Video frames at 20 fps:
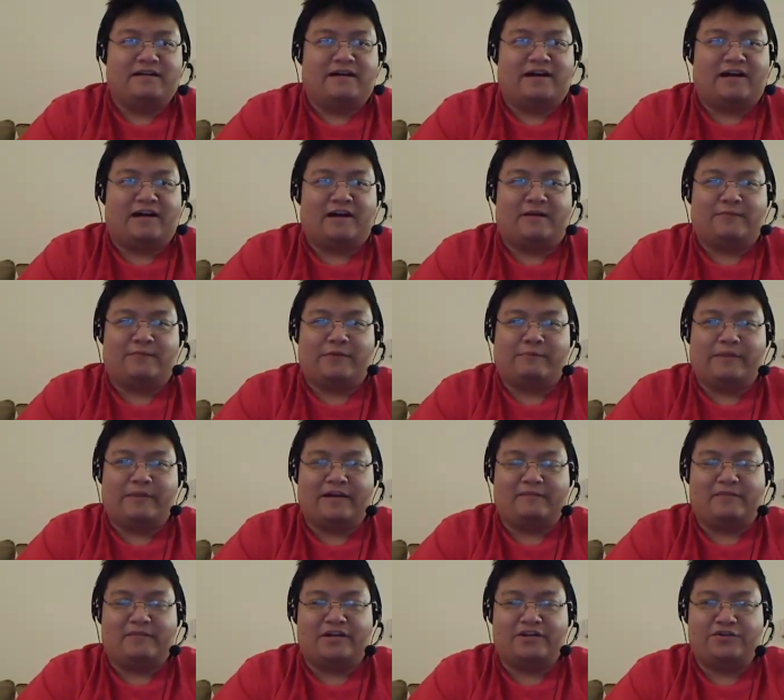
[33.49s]
Um, we
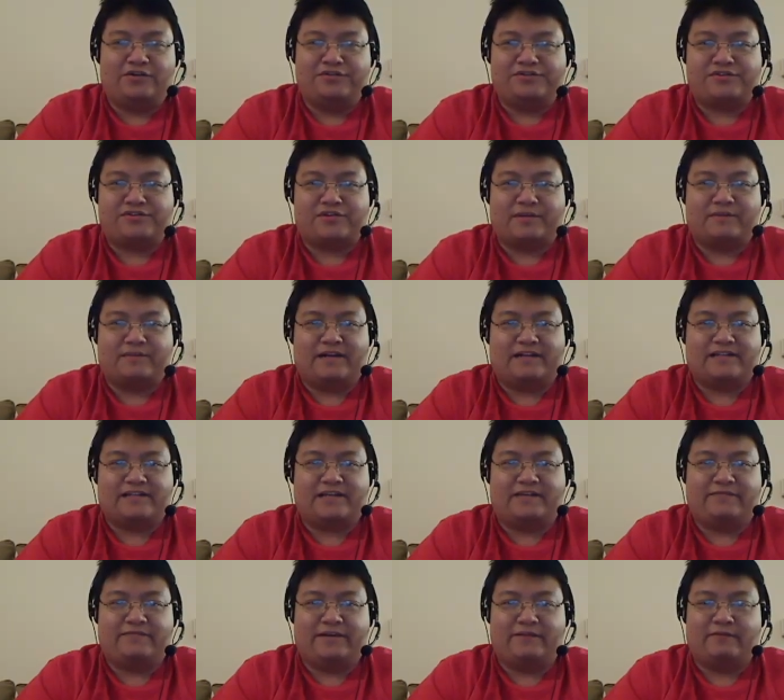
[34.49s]
met him on
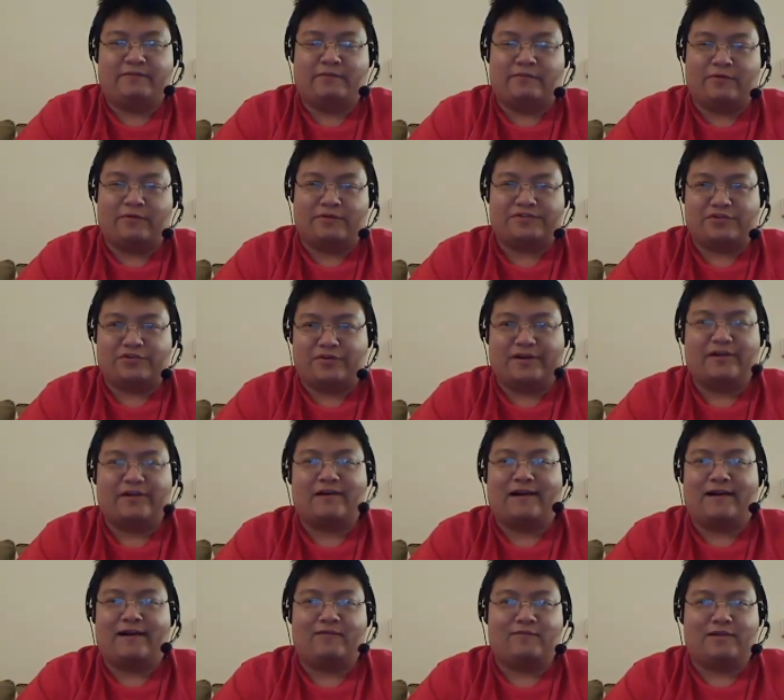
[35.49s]
Ustream.tv when we were toying
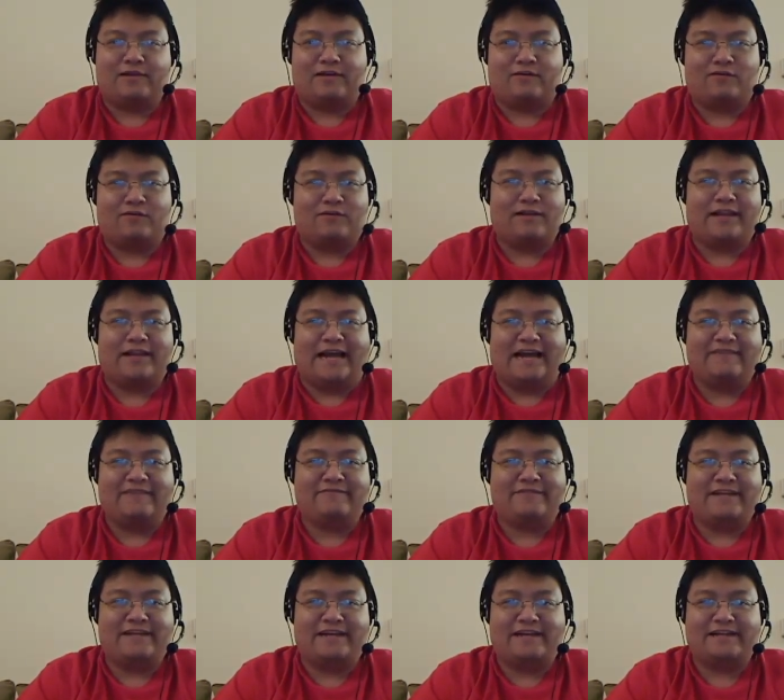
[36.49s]
around with the whole
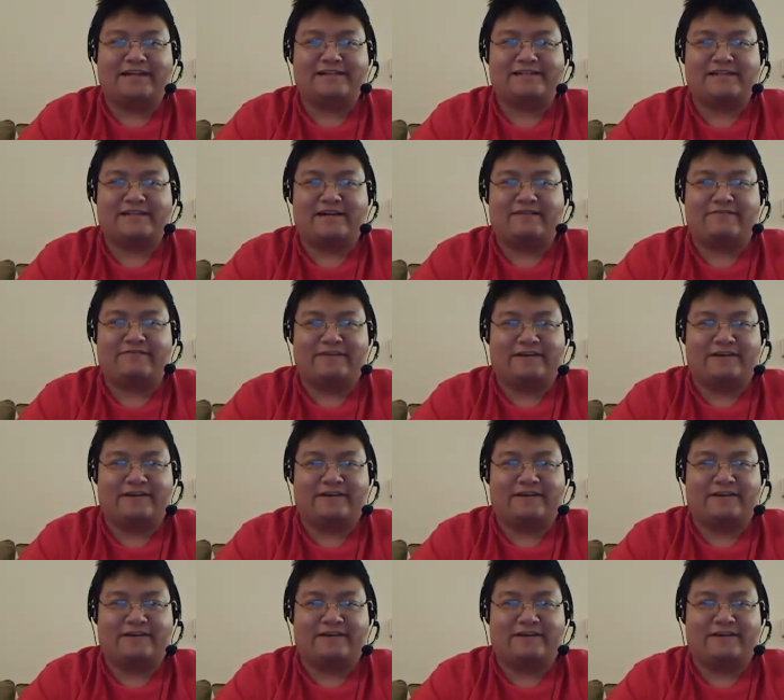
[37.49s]
live thing and stuff,